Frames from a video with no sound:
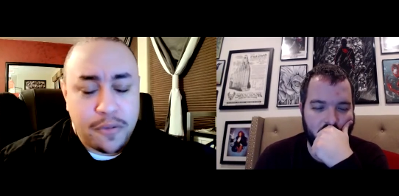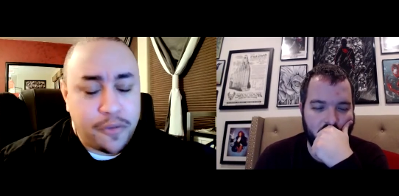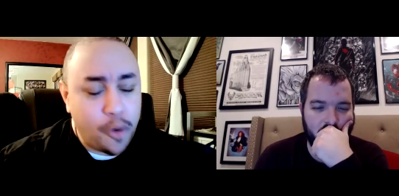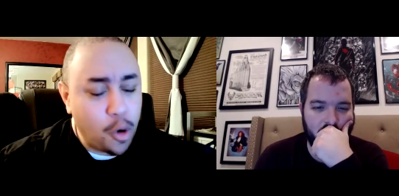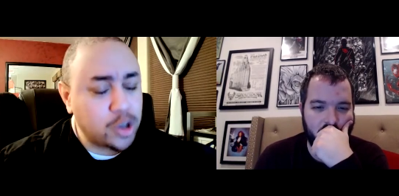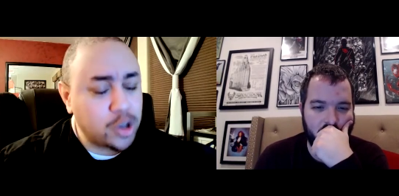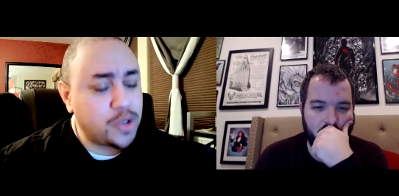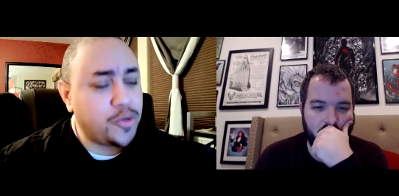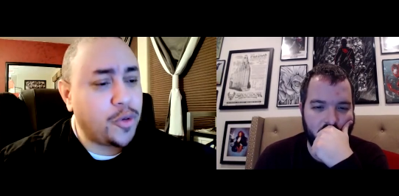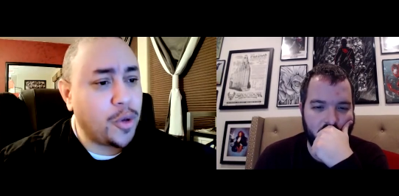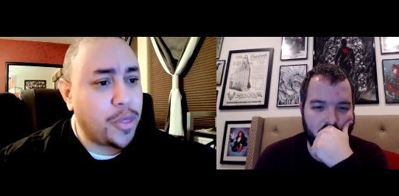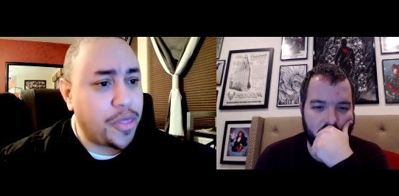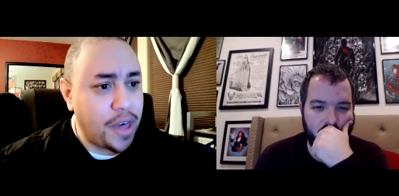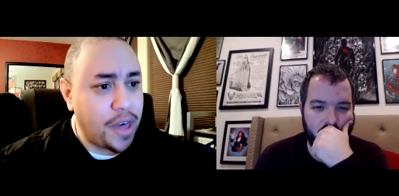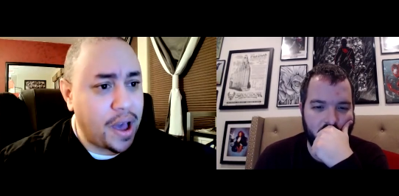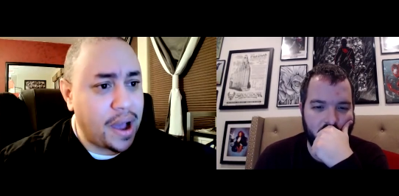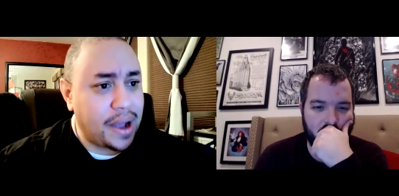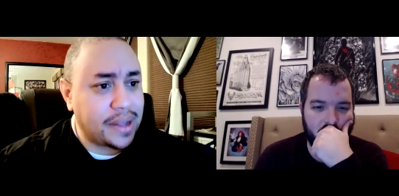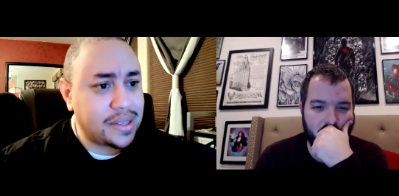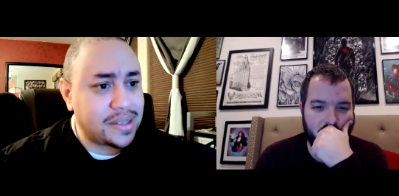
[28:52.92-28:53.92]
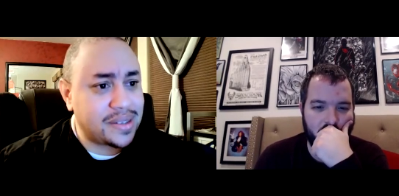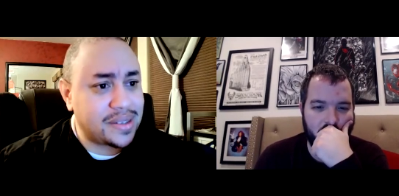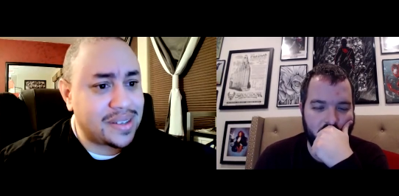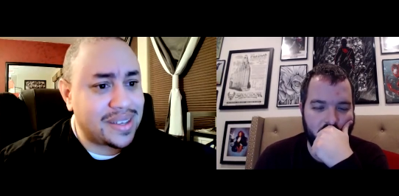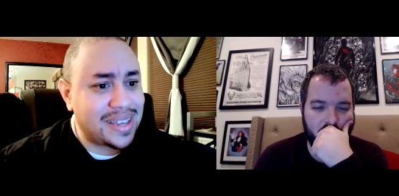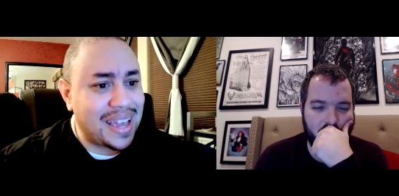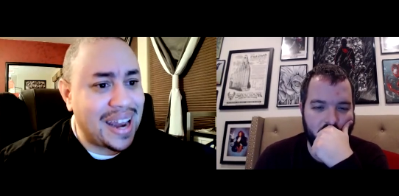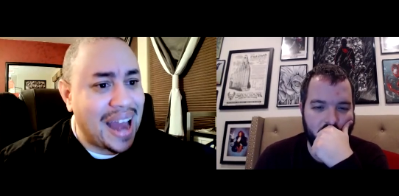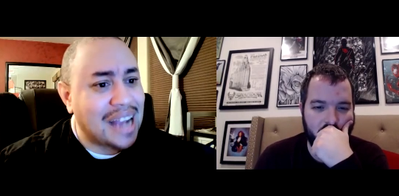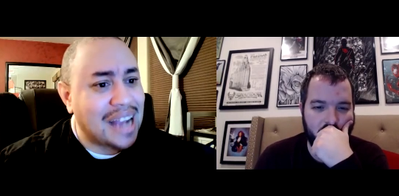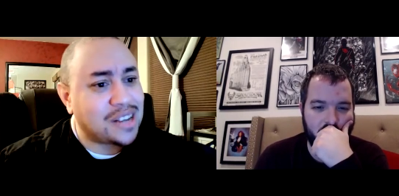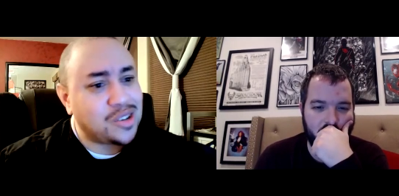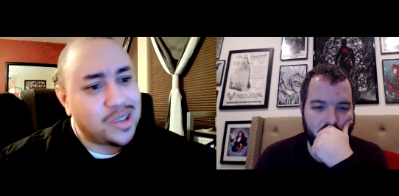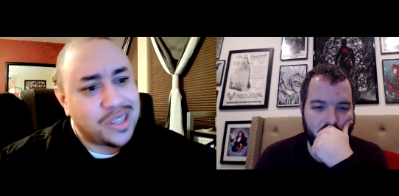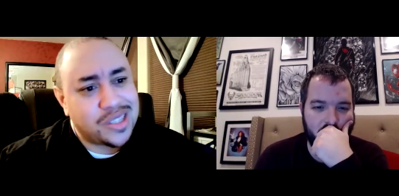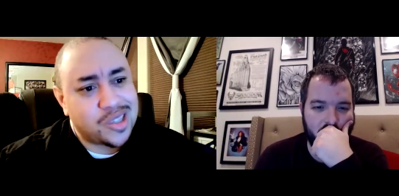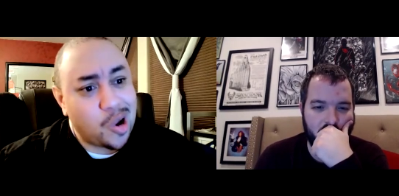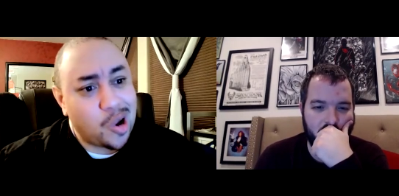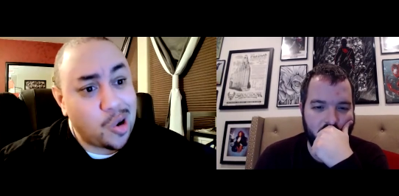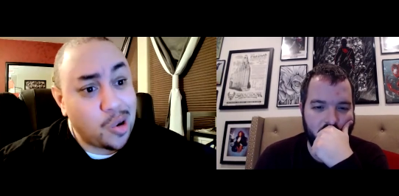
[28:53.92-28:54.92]
Speaker 1: forceful thoughts can
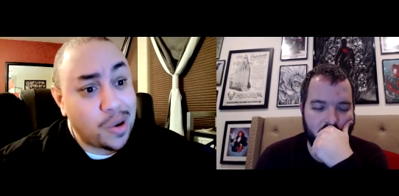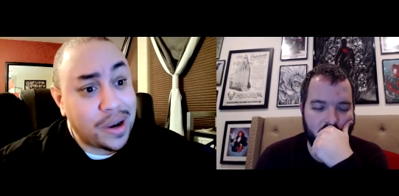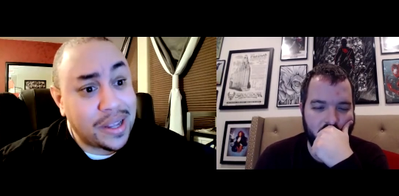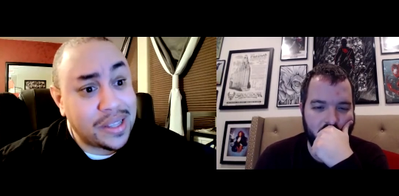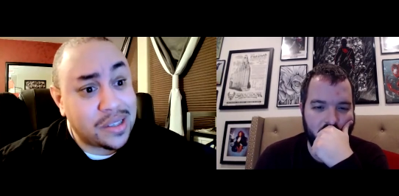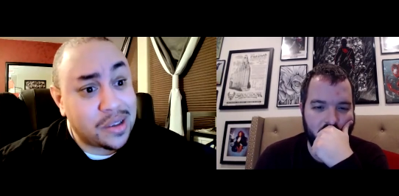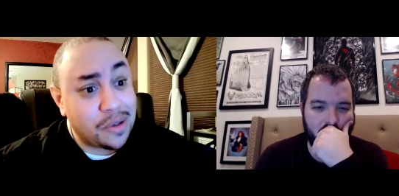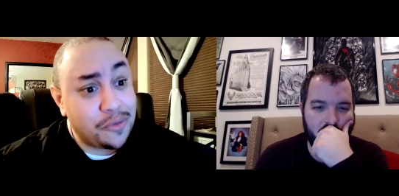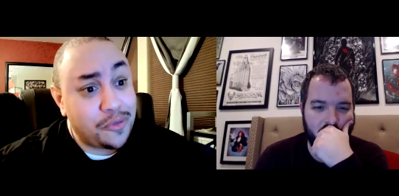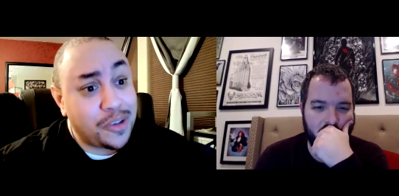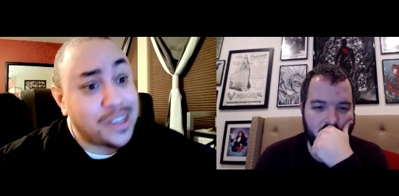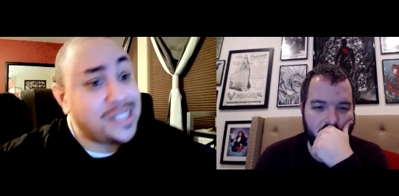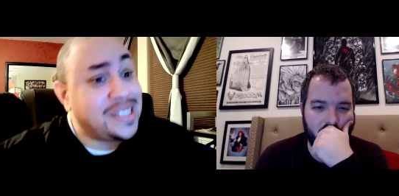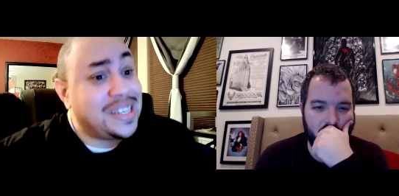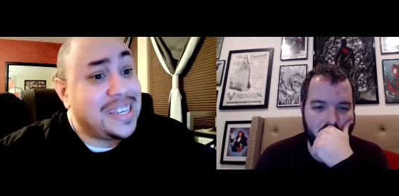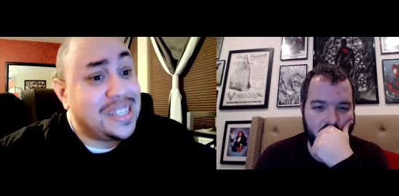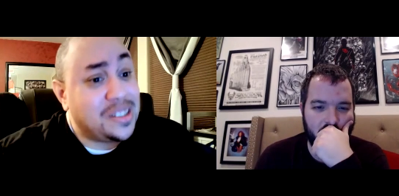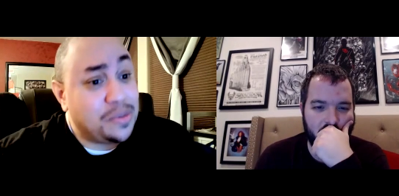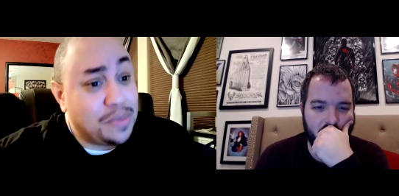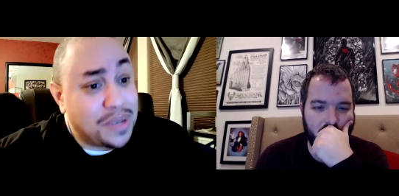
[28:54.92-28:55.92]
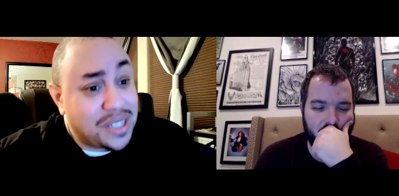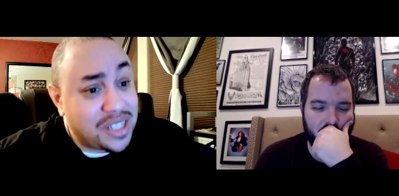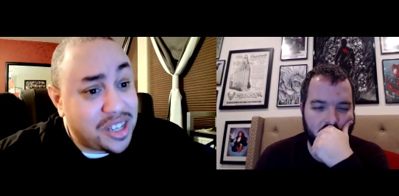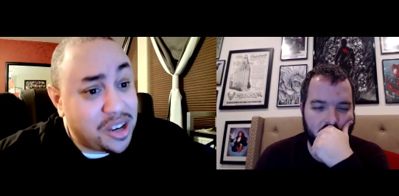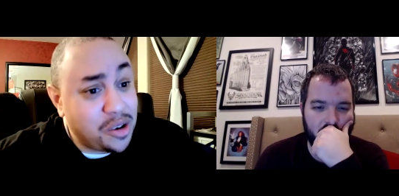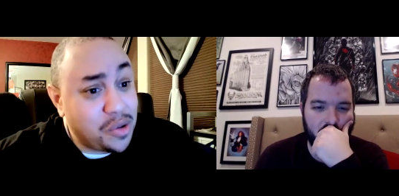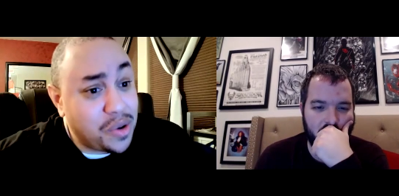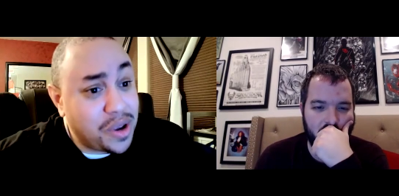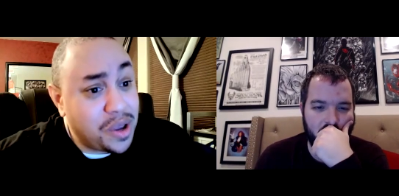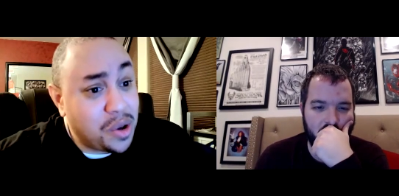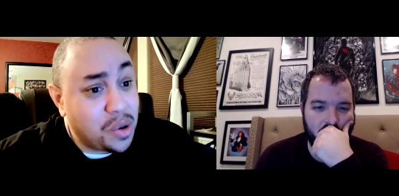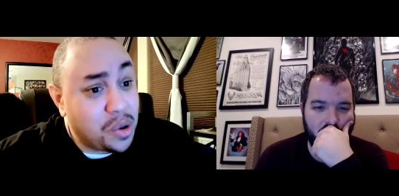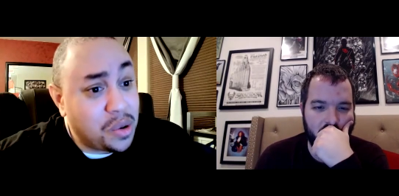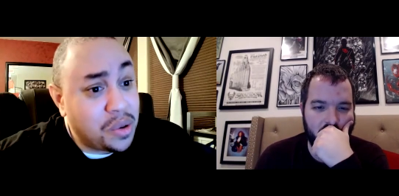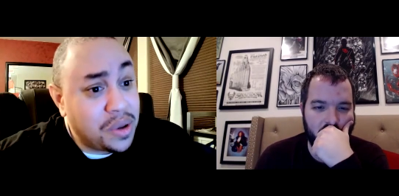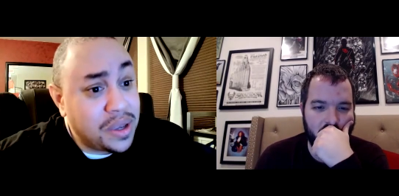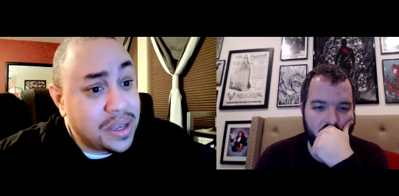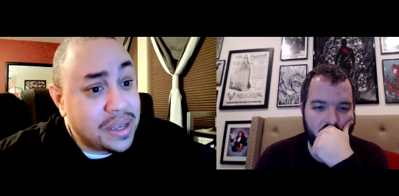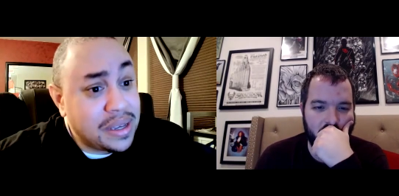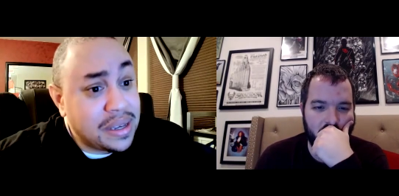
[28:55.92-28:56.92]
actually turn into viscous
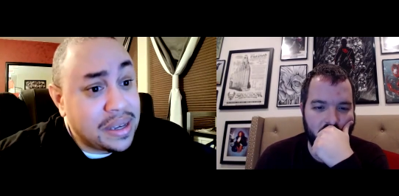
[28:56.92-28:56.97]
material